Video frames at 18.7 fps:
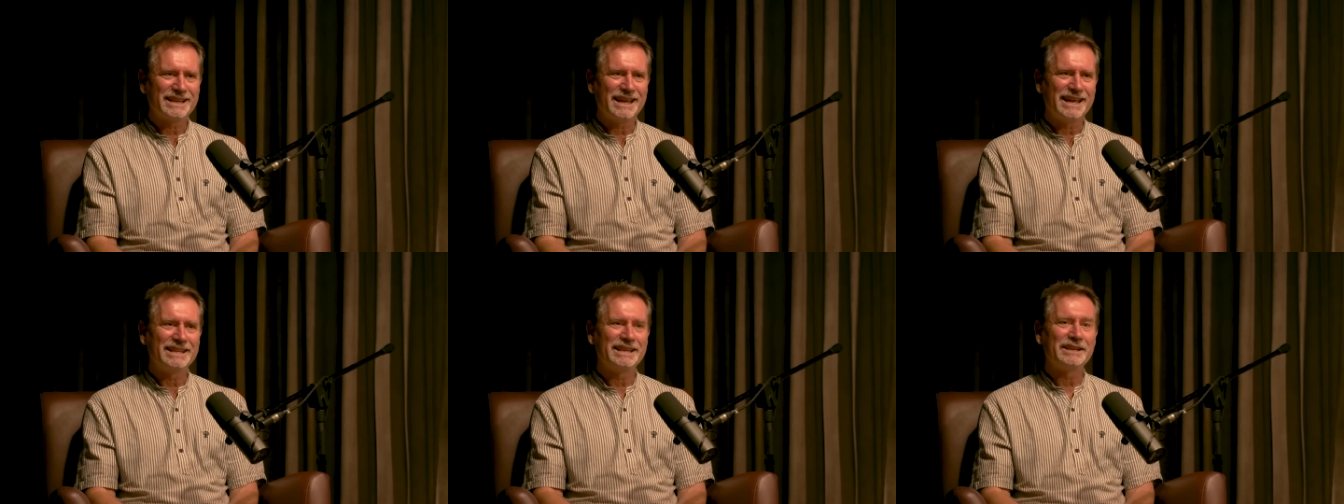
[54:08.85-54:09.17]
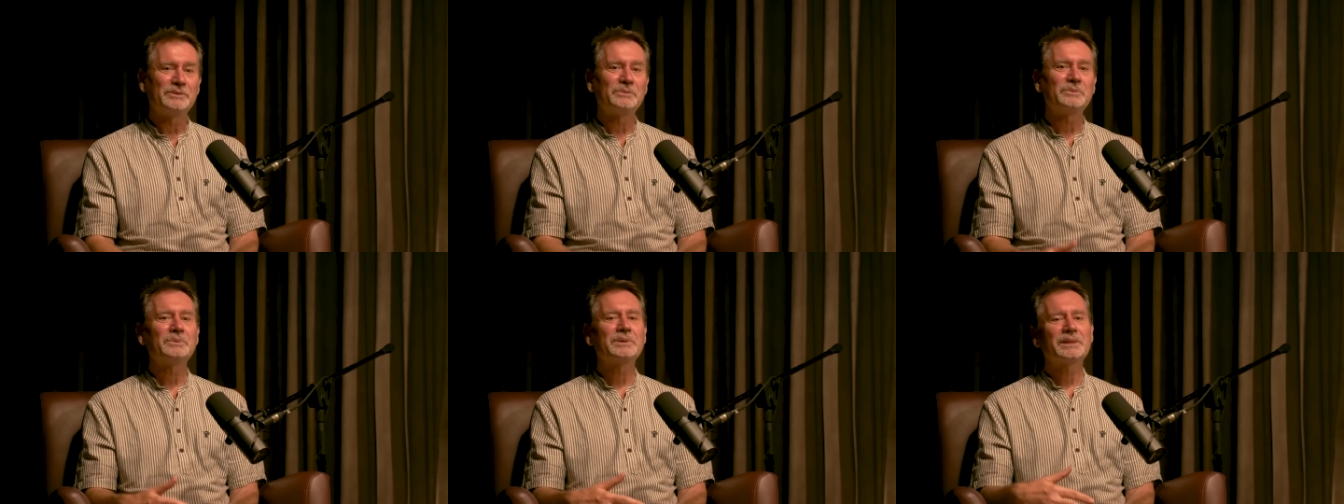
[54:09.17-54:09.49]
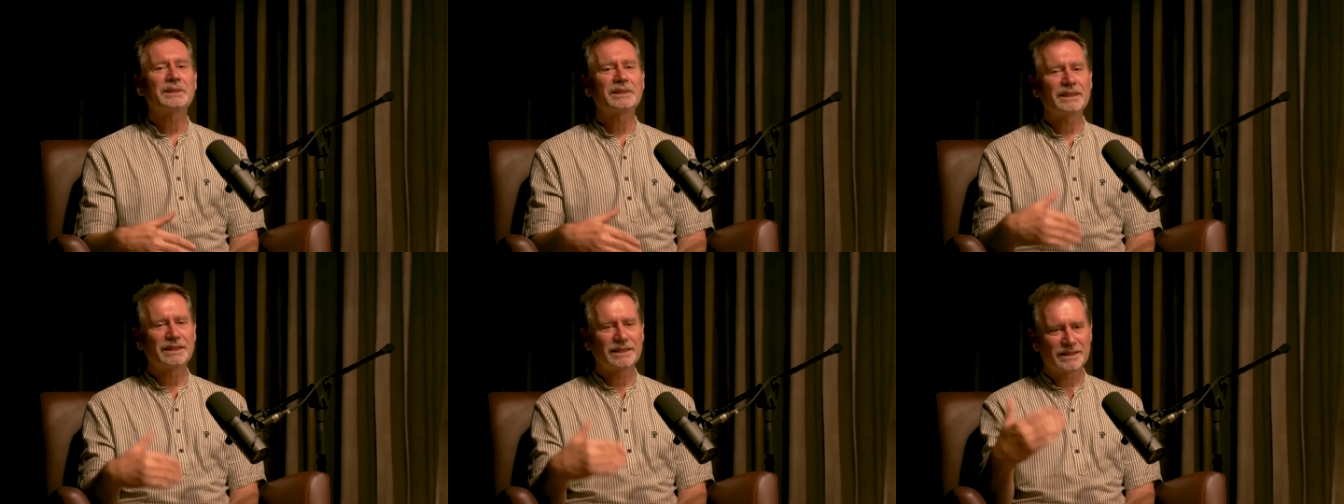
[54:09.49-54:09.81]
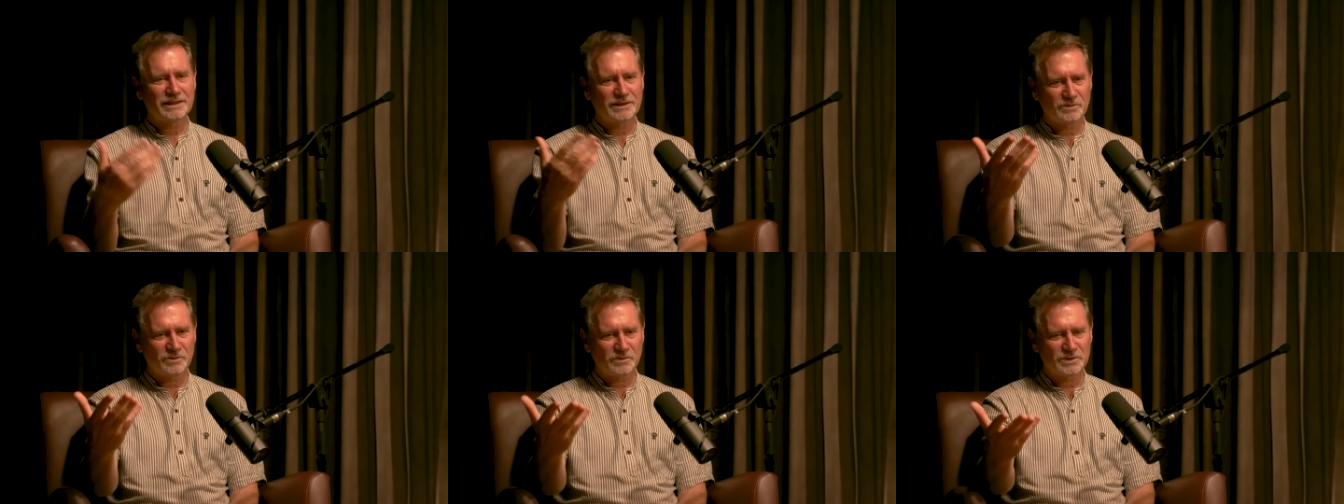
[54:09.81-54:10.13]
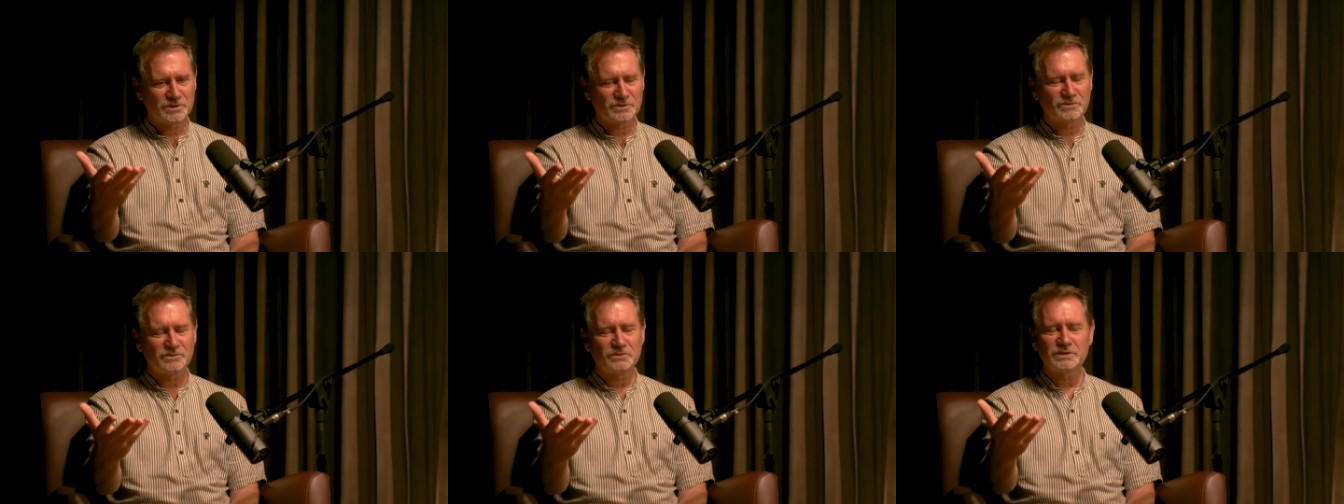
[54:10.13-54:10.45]
And then it
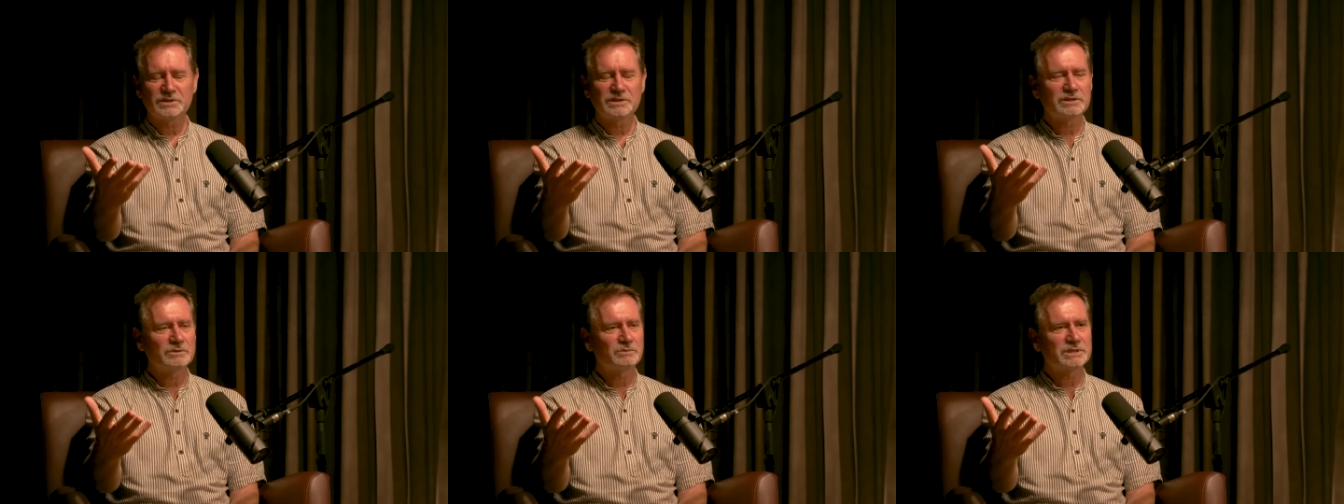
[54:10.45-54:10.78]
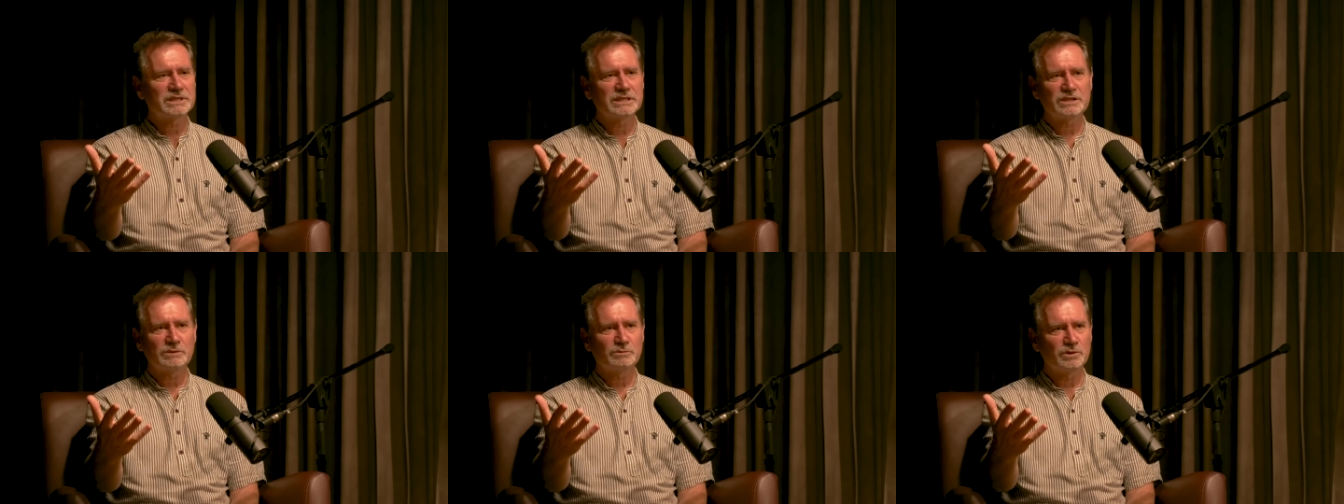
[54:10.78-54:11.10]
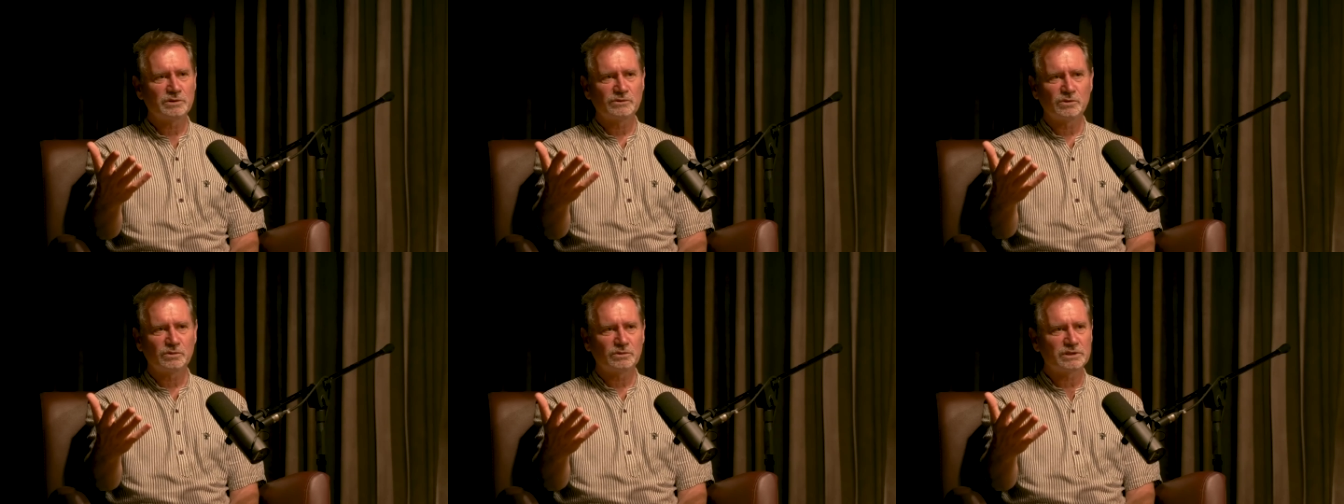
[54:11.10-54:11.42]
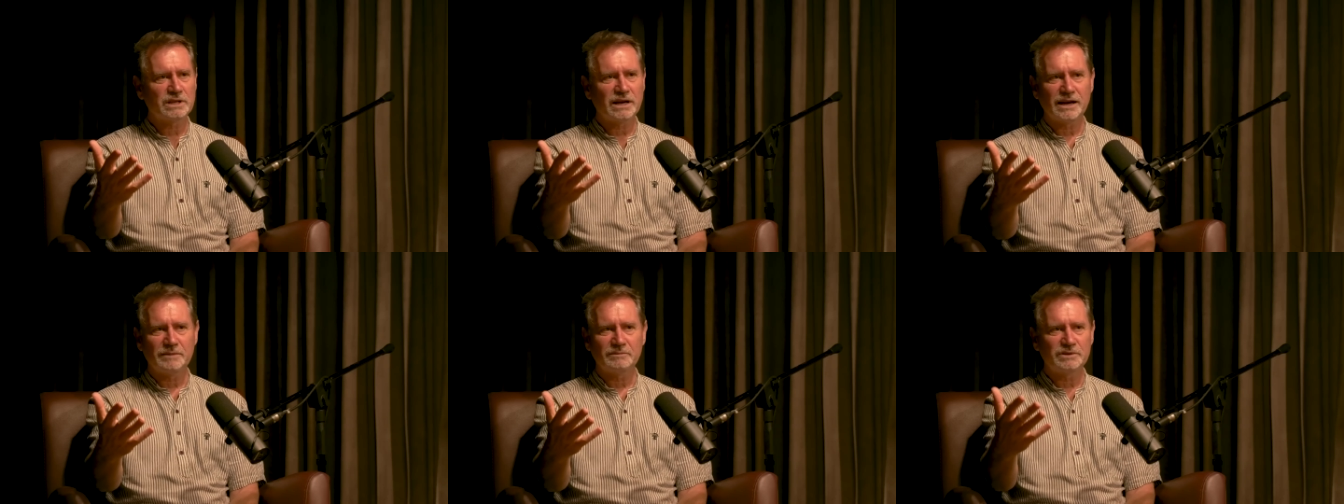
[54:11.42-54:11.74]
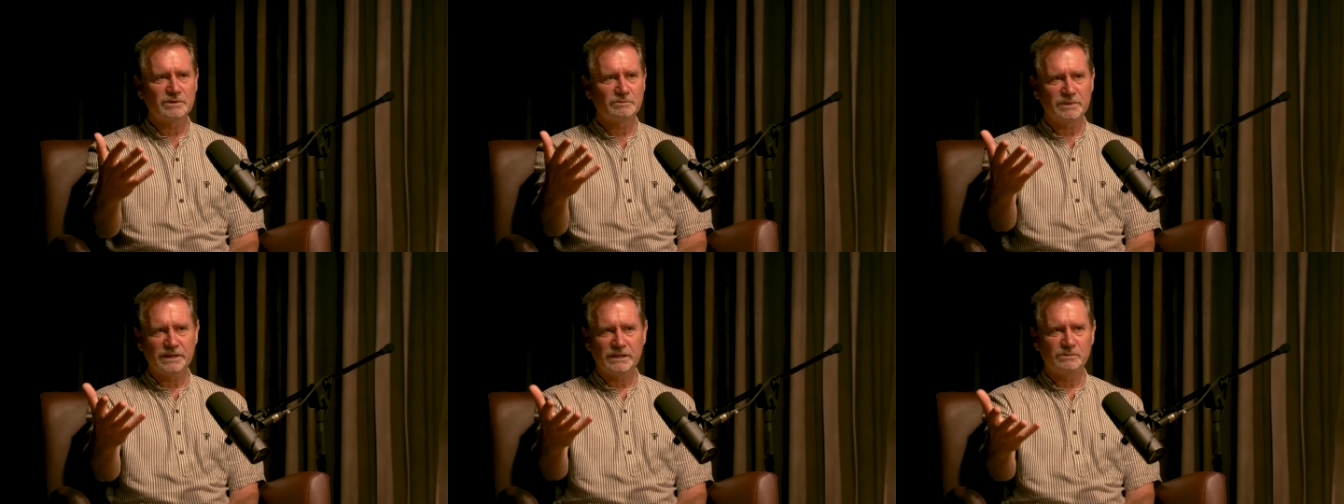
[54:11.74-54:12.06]
was such a beautiful time
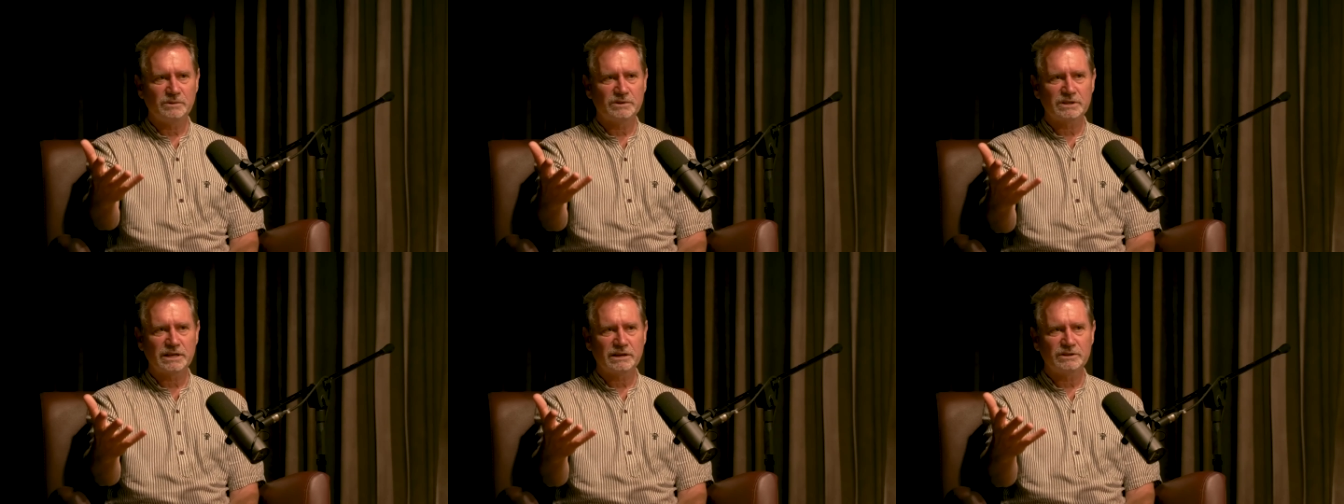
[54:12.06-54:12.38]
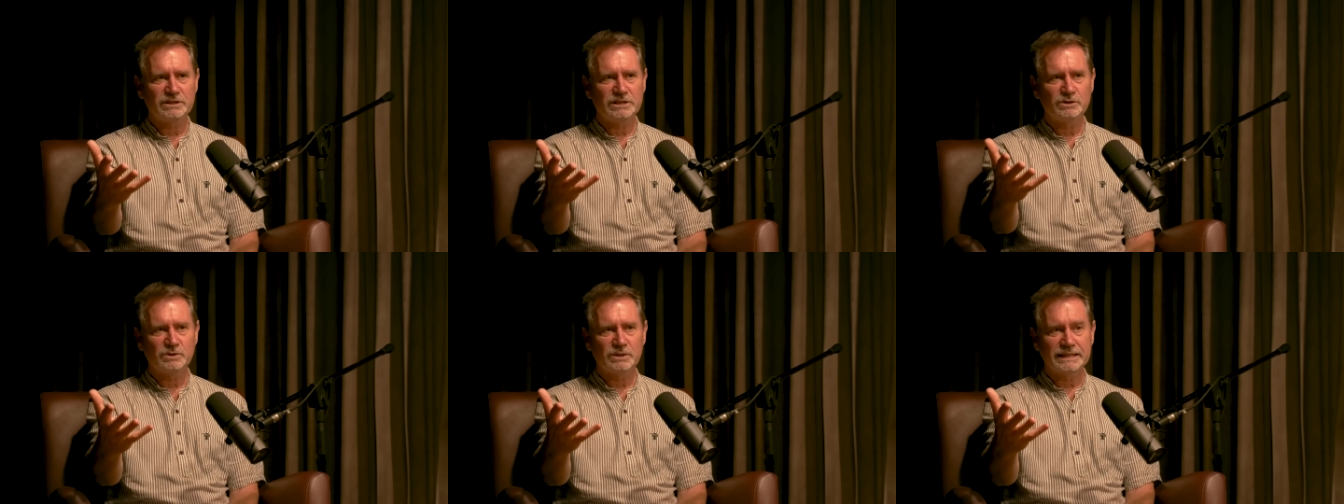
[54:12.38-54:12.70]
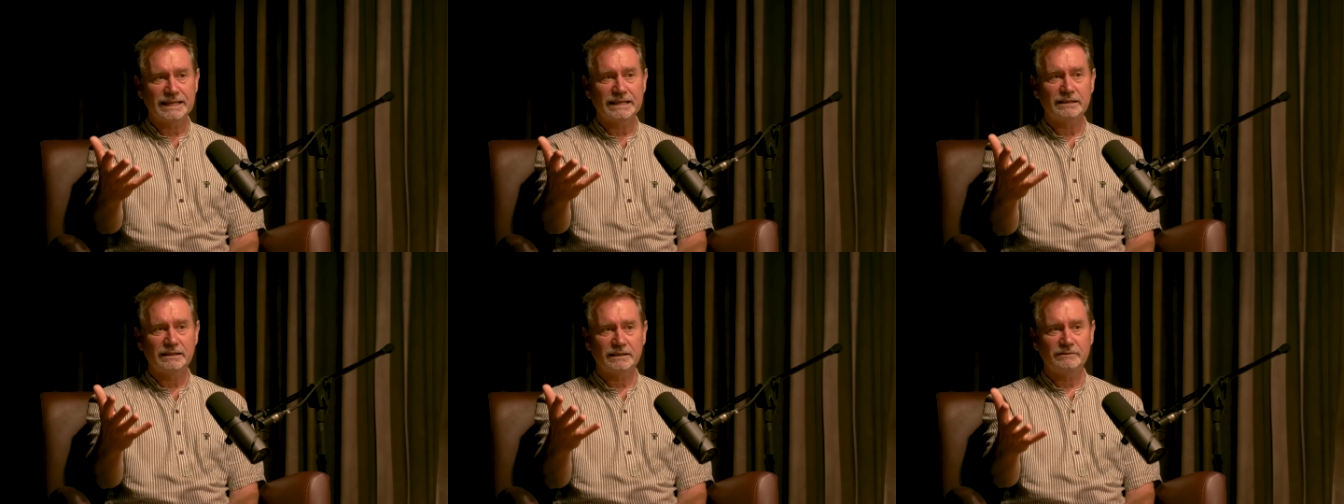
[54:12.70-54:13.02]
to be with Charaji during that